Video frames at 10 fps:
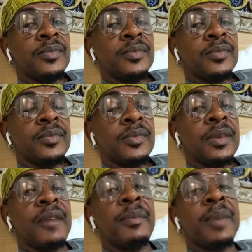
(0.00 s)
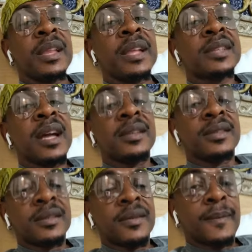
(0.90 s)
You have a better
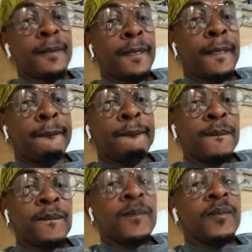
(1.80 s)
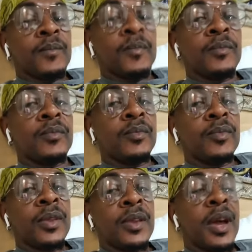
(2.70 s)
chance. Mm-hmm.
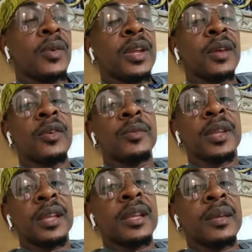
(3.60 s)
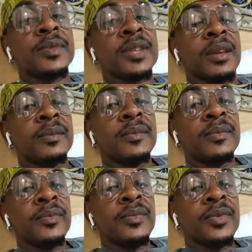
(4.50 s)
And when they come, you tell them, say,
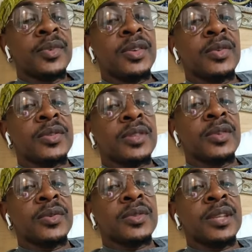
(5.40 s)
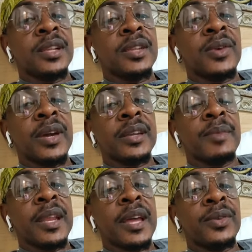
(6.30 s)
you used to use dildo and
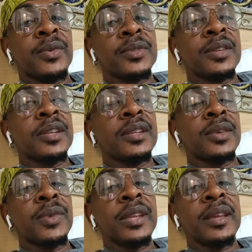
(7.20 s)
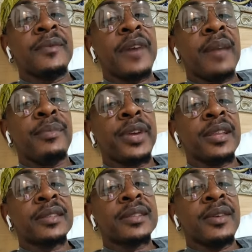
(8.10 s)
nobody use. Not dildo, when name vibrator,
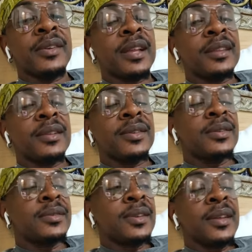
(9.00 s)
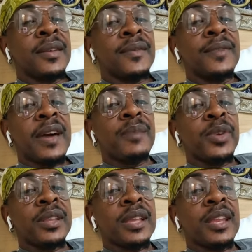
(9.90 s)
sorry, not dildo.
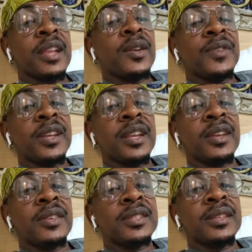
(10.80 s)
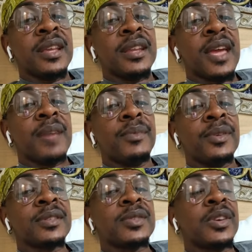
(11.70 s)
Vibrator. Then love you, then look sit then I
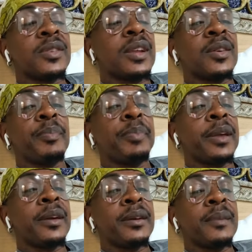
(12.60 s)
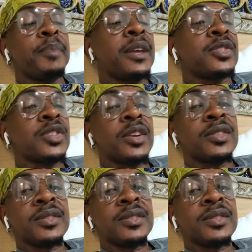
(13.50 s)
just create a little pink pink church.